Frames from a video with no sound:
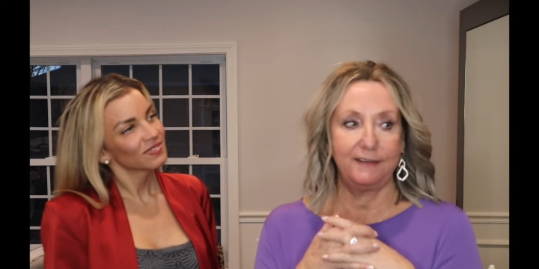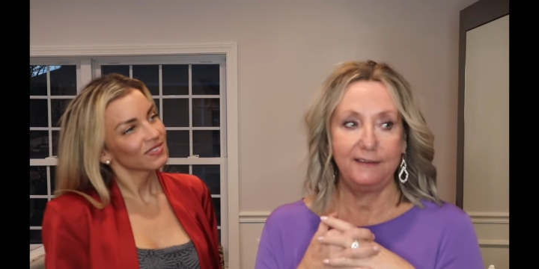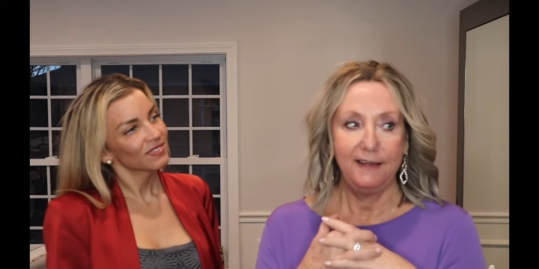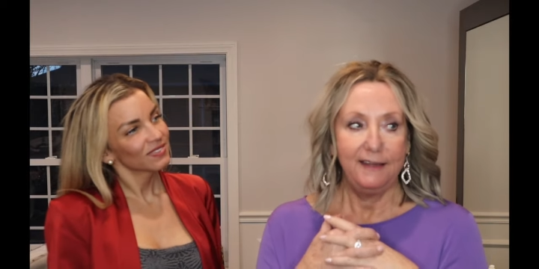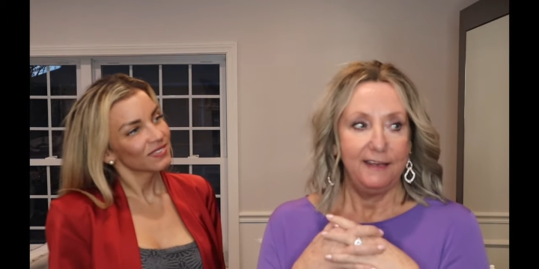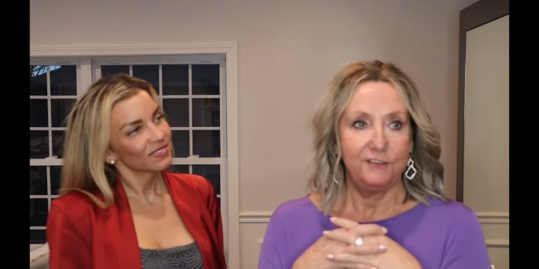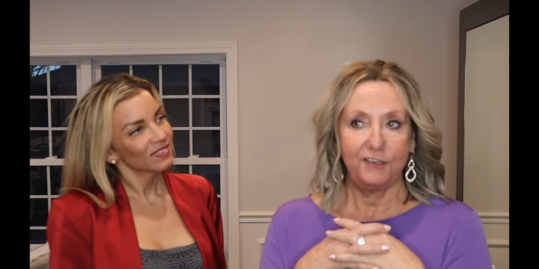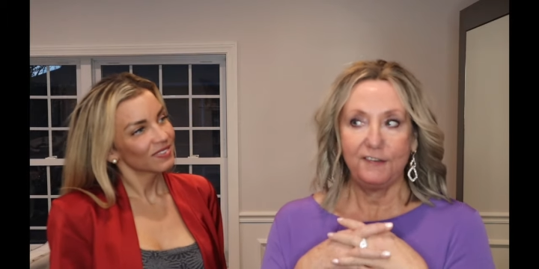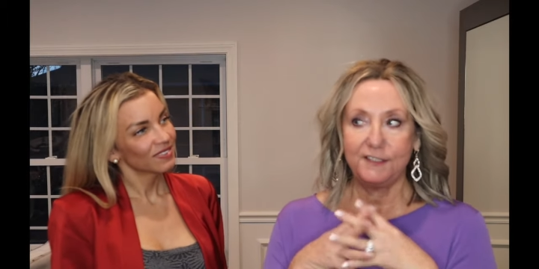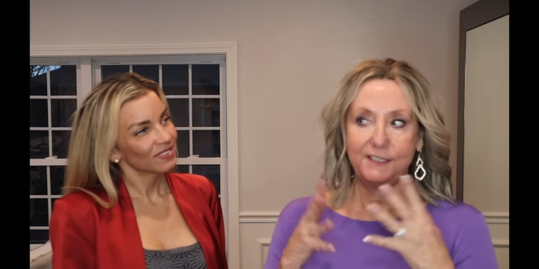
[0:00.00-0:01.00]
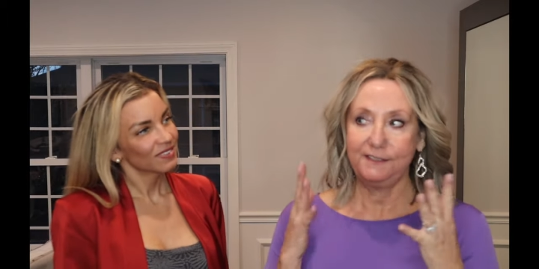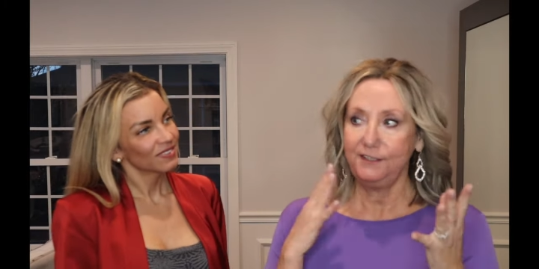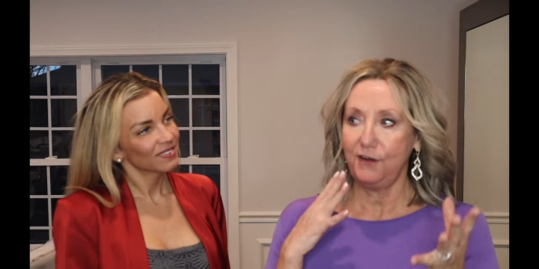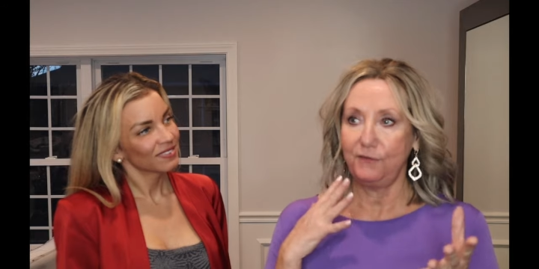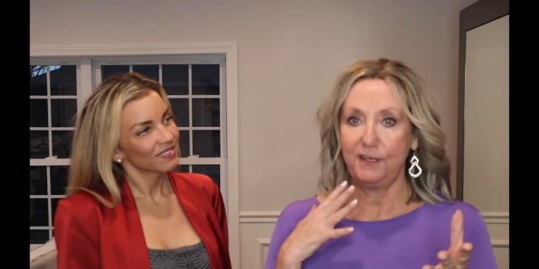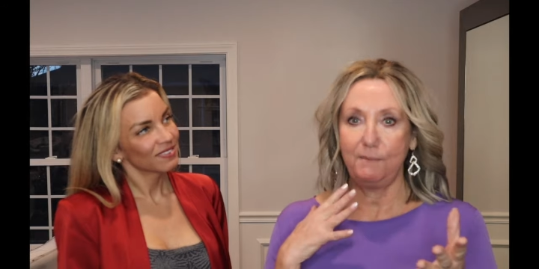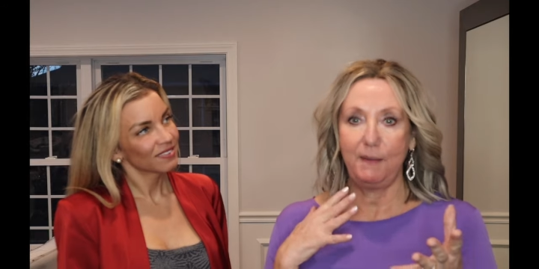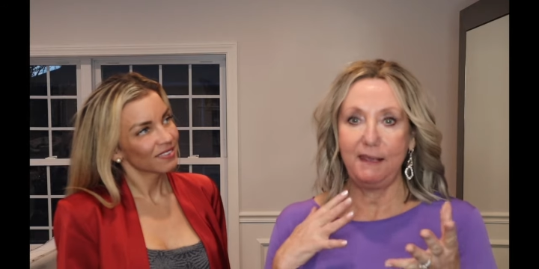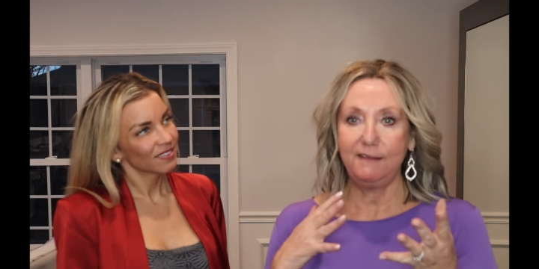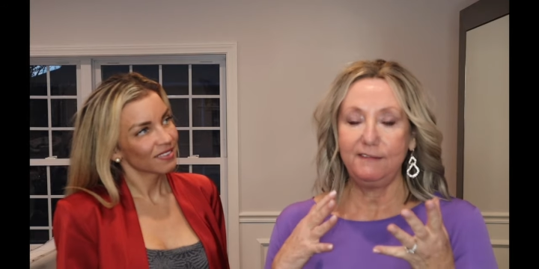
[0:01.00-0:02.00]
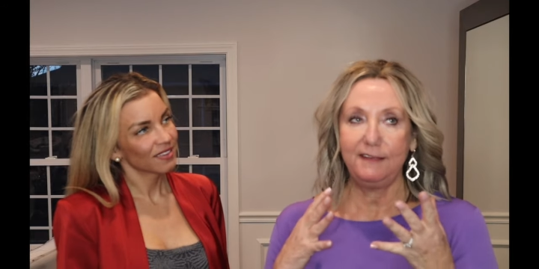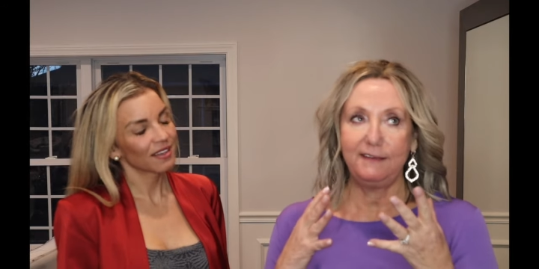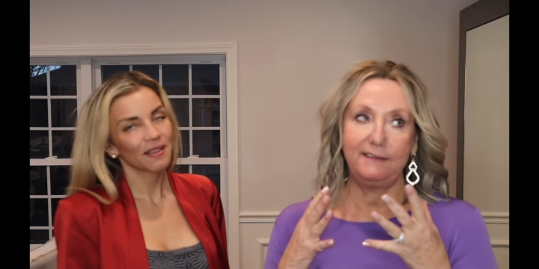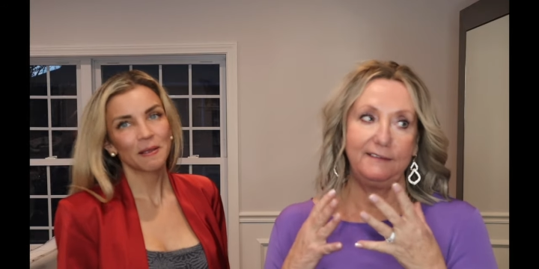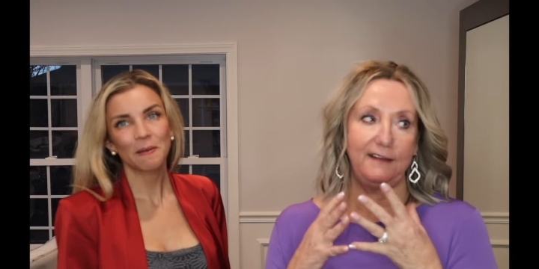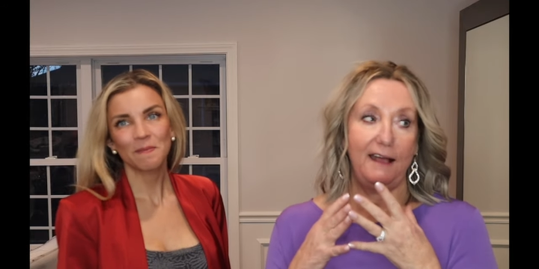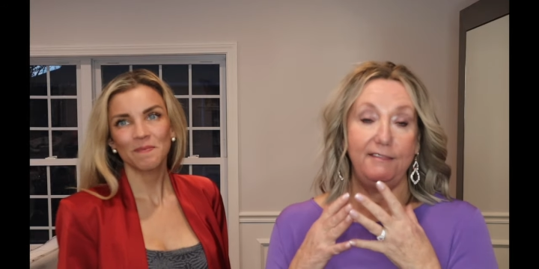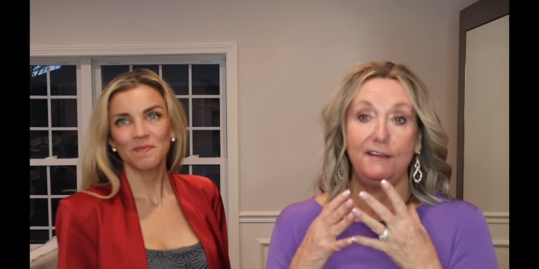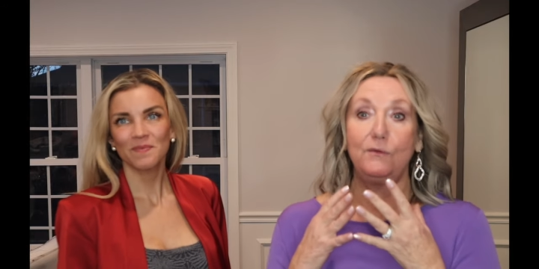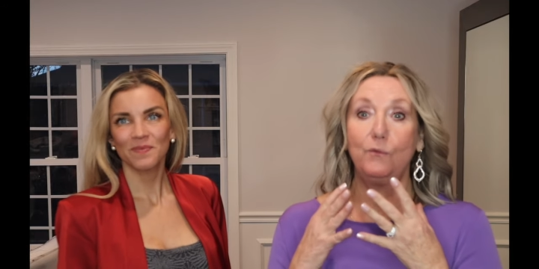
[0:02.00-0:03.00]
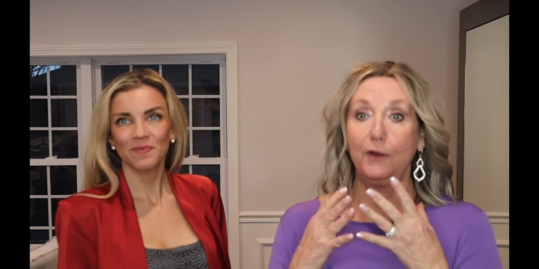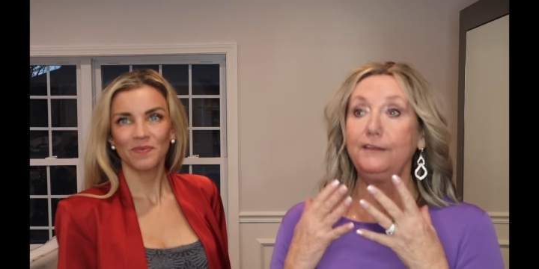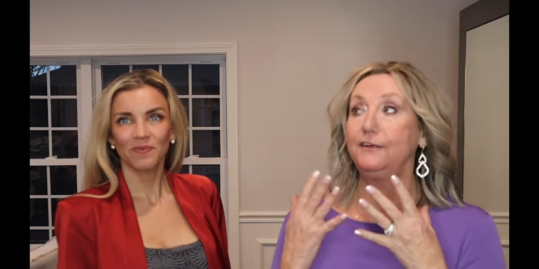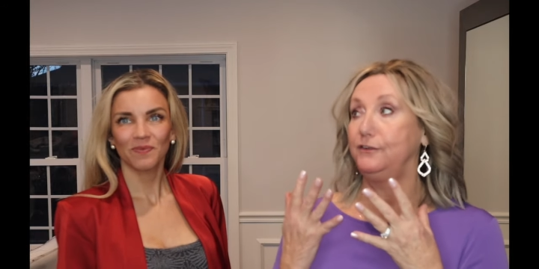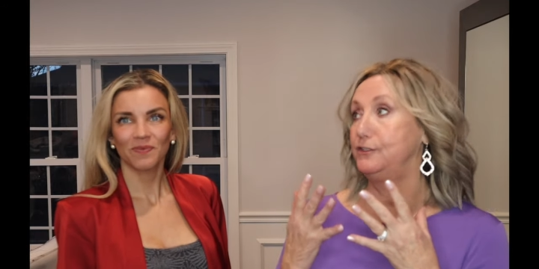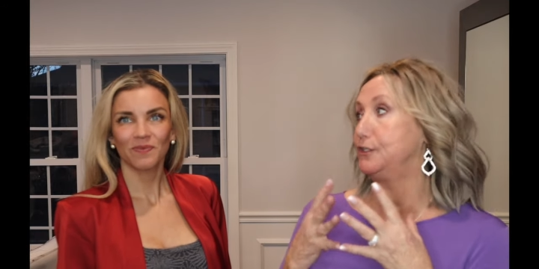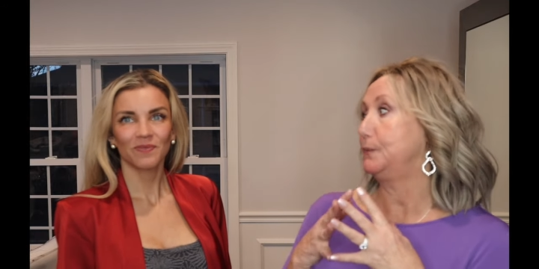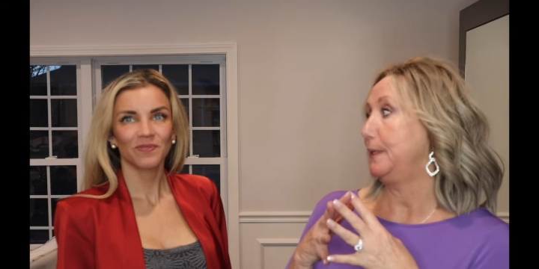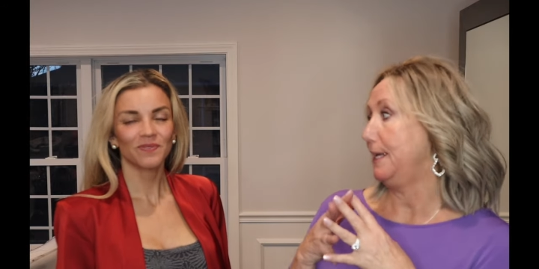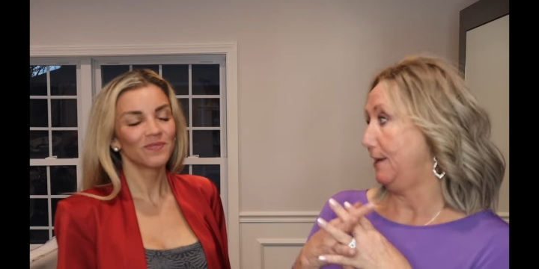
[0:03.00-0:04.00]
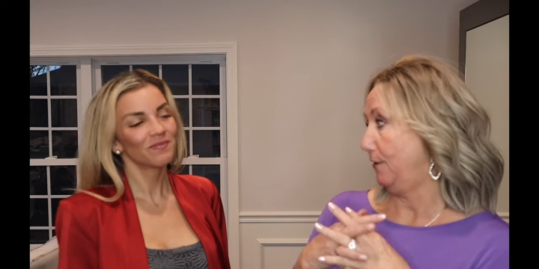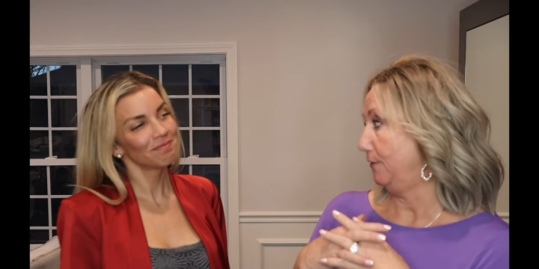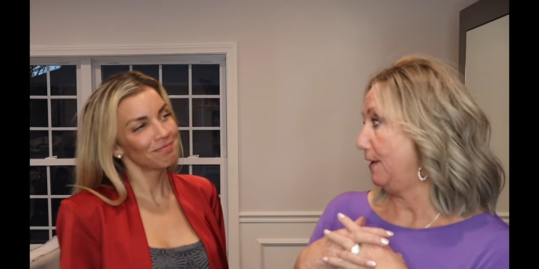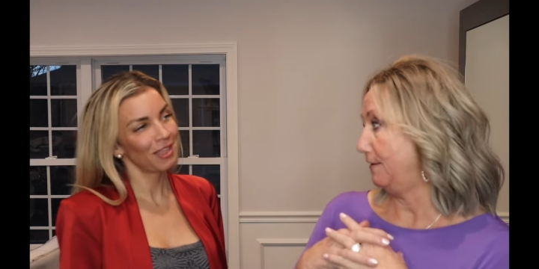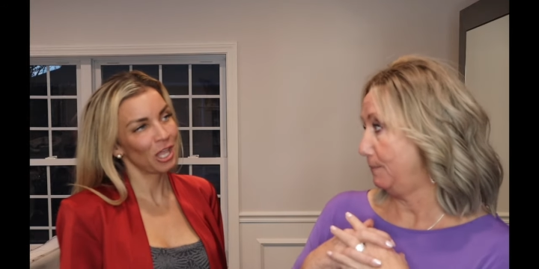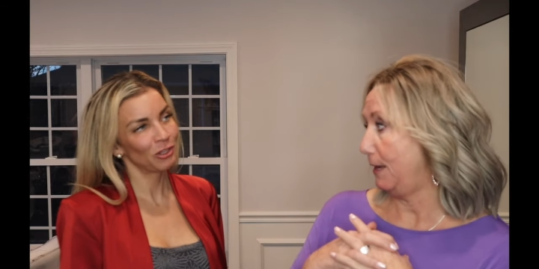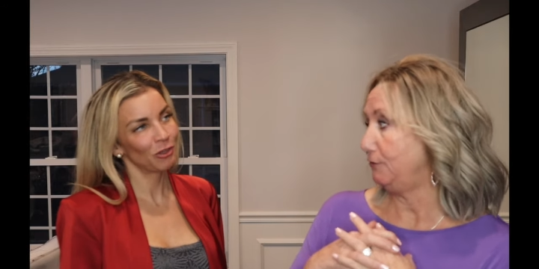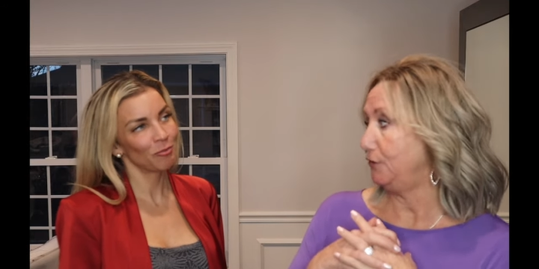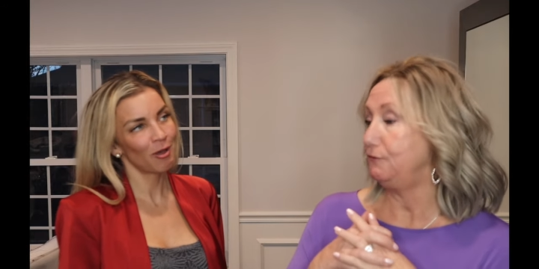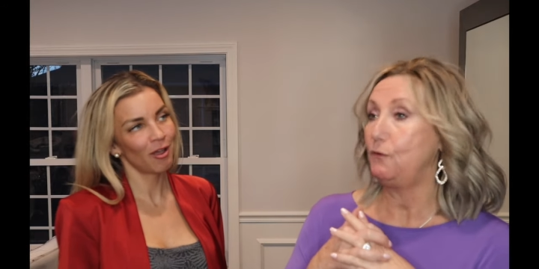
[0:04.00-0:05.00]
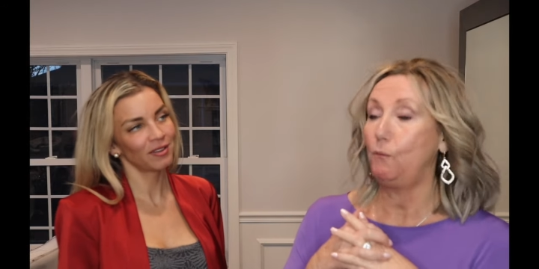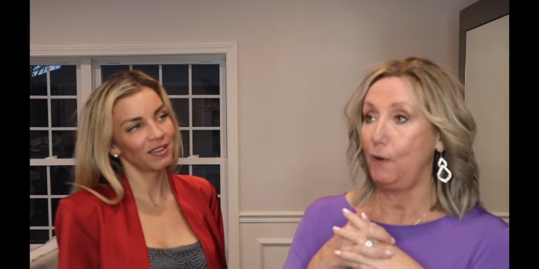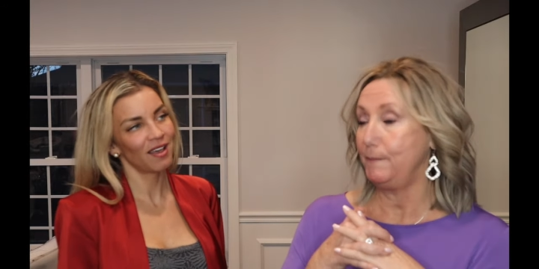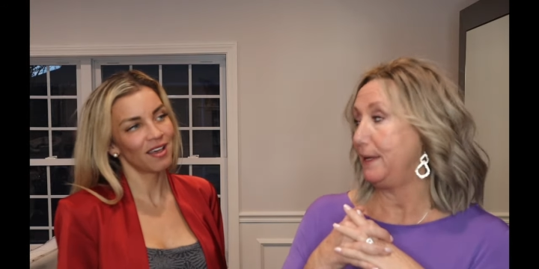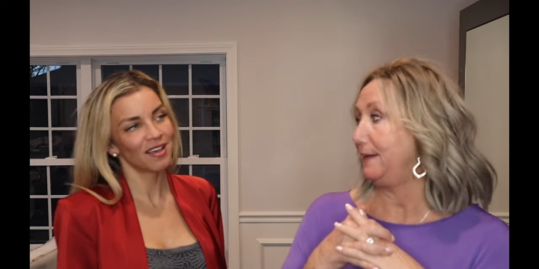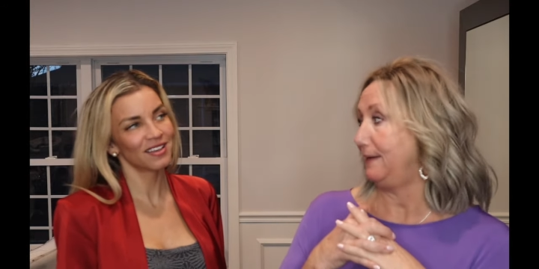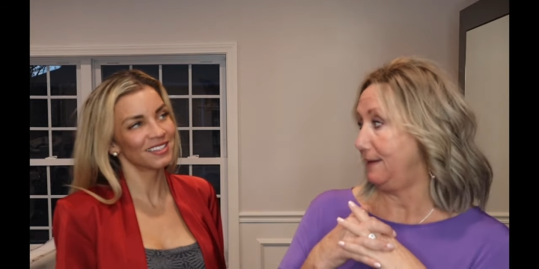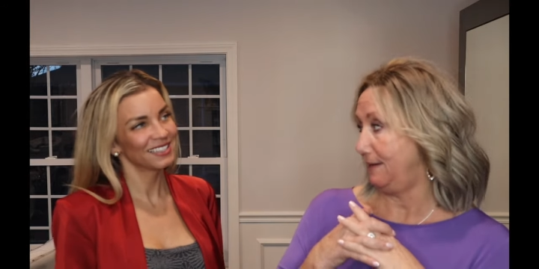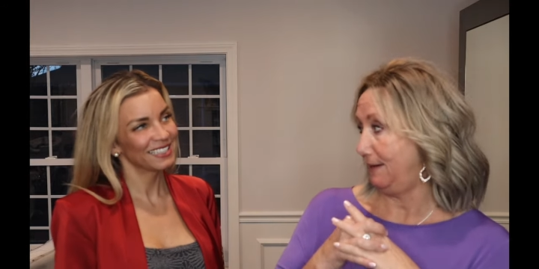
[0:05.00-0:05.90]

Speaker 1: and just, you know, the amazing, I think, work that you're doing here, especially you, for women in